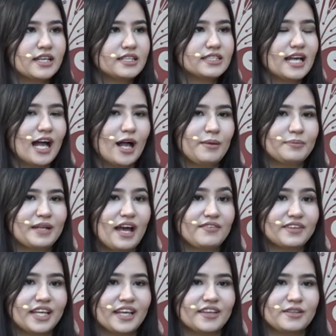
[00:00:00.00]
to help
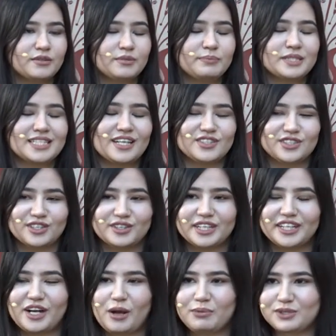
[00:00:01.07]
navigate potential
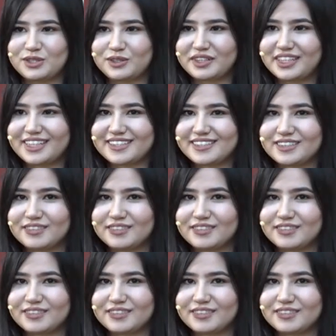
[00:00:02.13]
career opportunities.